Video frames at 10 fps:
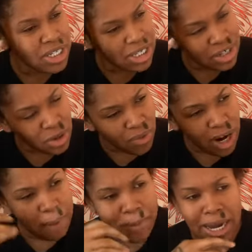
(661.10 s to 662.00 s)
isn't in the
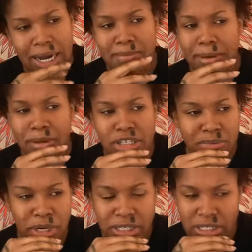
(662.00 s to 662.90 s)
right mind maybe
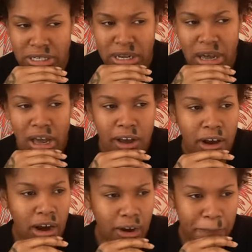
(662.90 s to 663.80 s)
this person
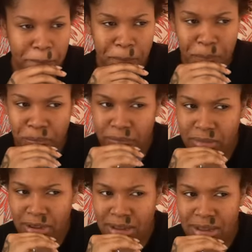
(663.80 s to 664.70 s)
um
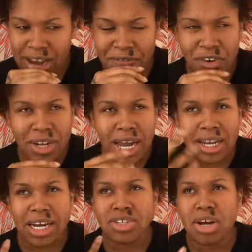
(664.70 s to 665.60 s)
I feel
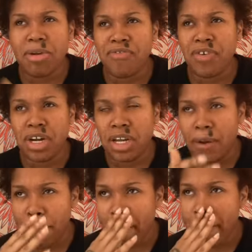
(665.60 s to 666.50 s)
like not trying to be
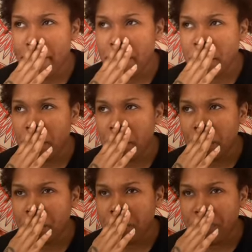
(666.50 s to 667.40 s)
funny.
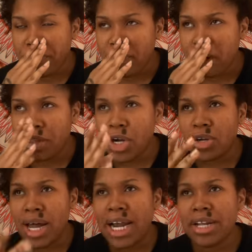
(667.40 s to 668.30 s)

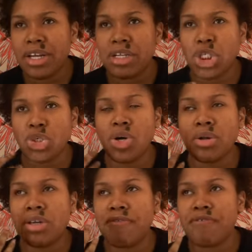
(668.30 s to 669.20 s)
They're like the
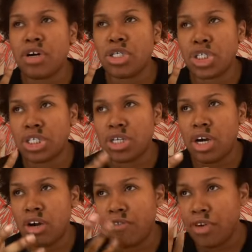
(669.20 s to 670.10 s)
destructive version
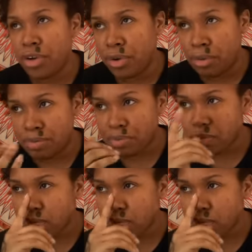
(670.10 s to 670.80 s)
of you.